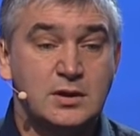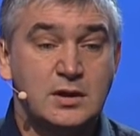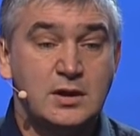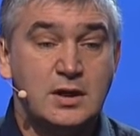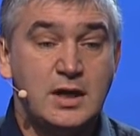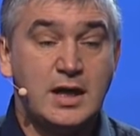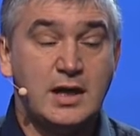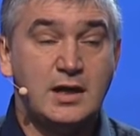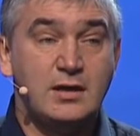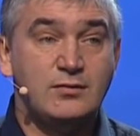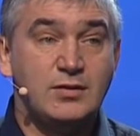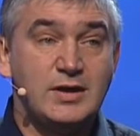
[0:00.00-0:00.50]

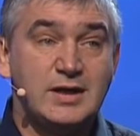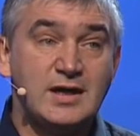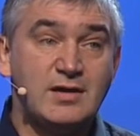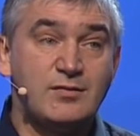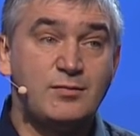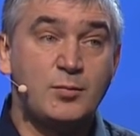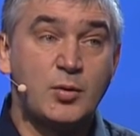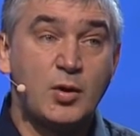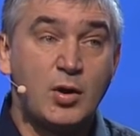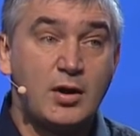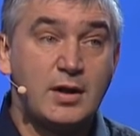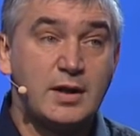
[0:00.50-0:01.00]
And we have
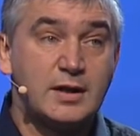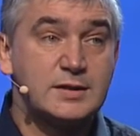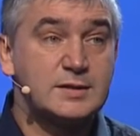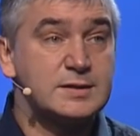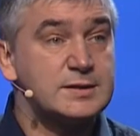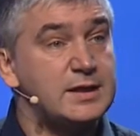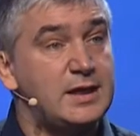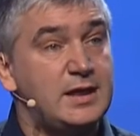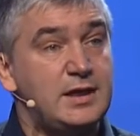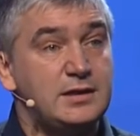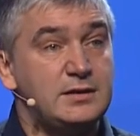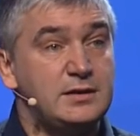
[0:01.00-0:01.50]
products
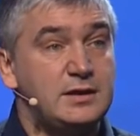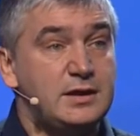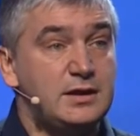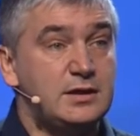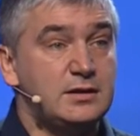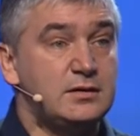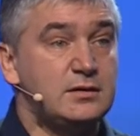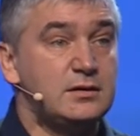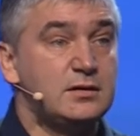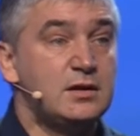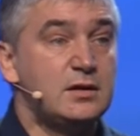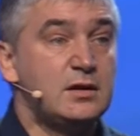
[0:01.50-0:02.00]
selling
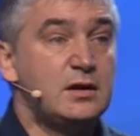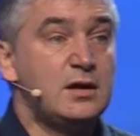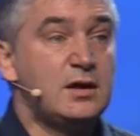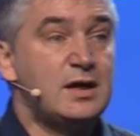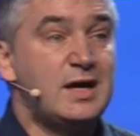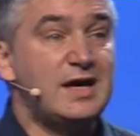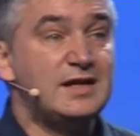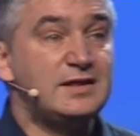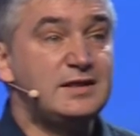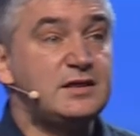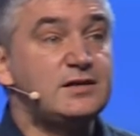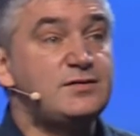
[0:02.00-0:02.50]
in
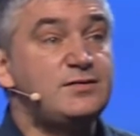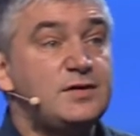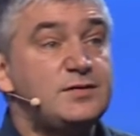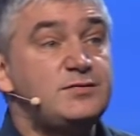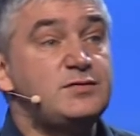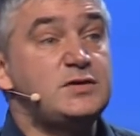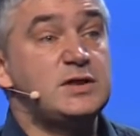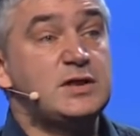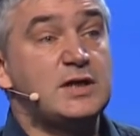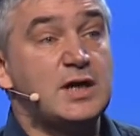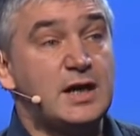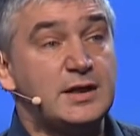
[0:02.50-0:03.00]

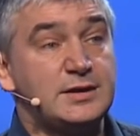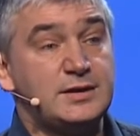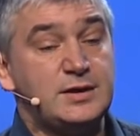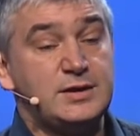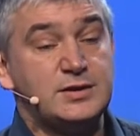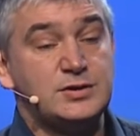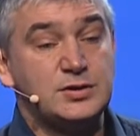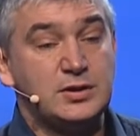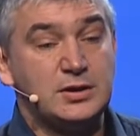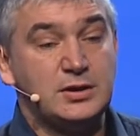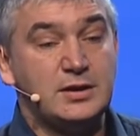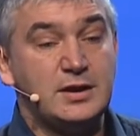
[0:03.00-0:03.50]
150
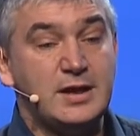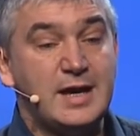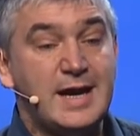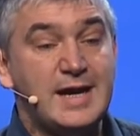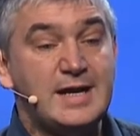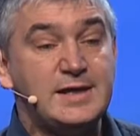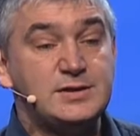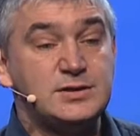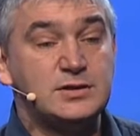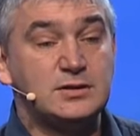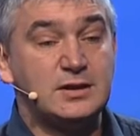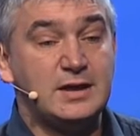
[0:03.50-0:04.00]
countries in
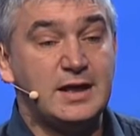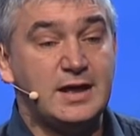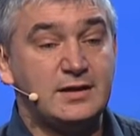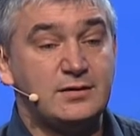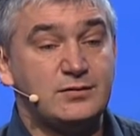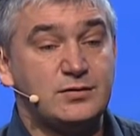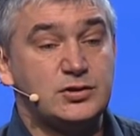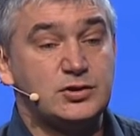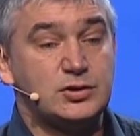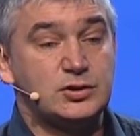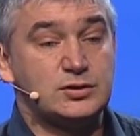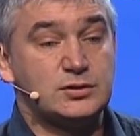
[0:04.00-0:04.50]
18
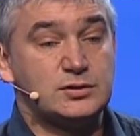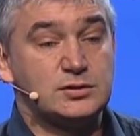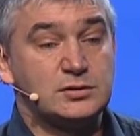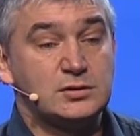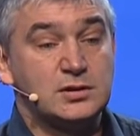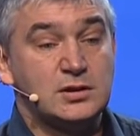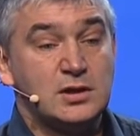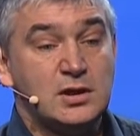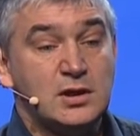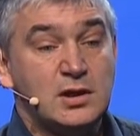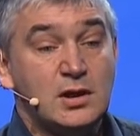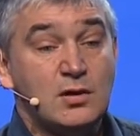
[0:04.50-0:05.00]
languages.
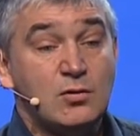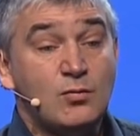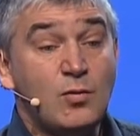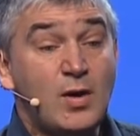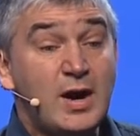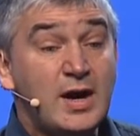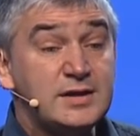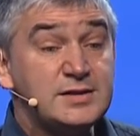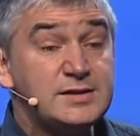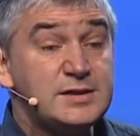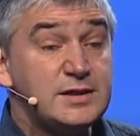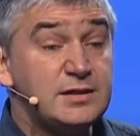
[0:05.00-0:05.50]

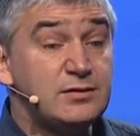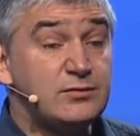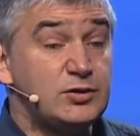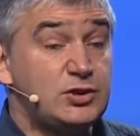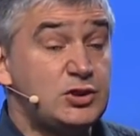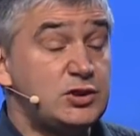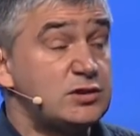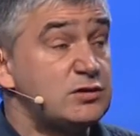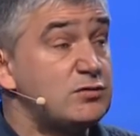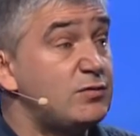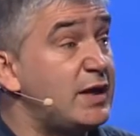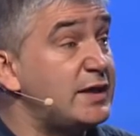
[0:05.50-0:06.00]
One thing which
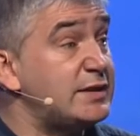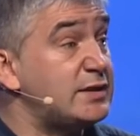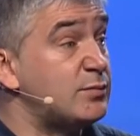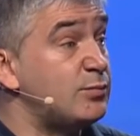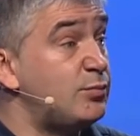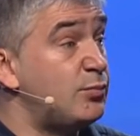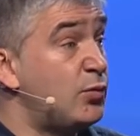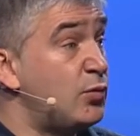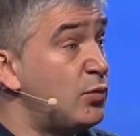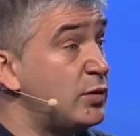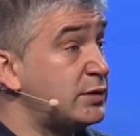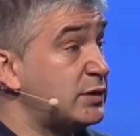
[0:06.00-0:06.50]
is quite
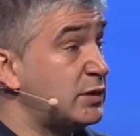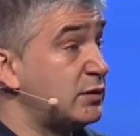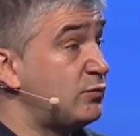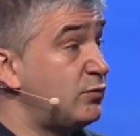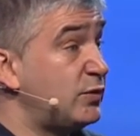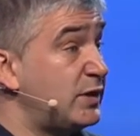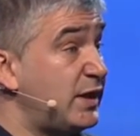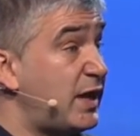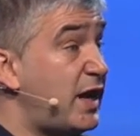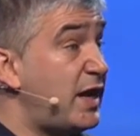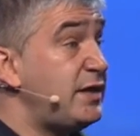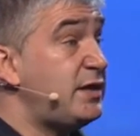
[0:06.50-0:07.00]
important,
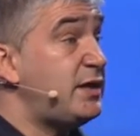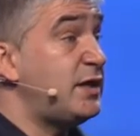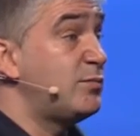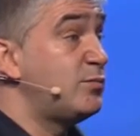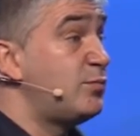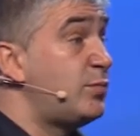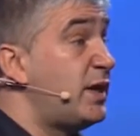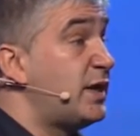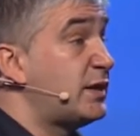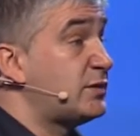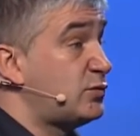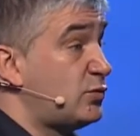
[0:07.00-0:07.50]
when I came
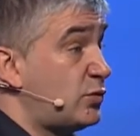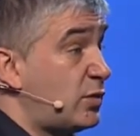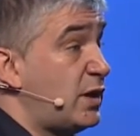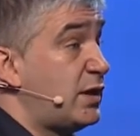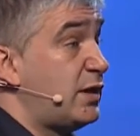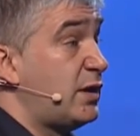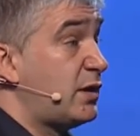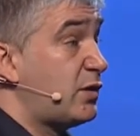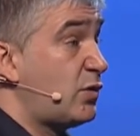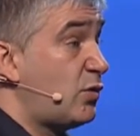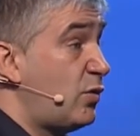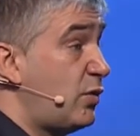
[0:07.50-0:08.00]
back to run
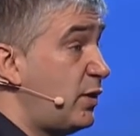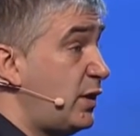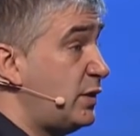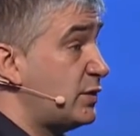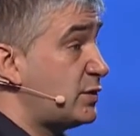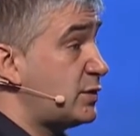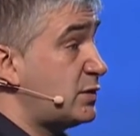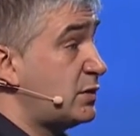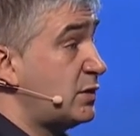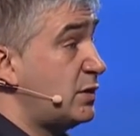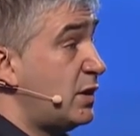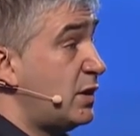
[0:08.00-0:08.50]
Acronis,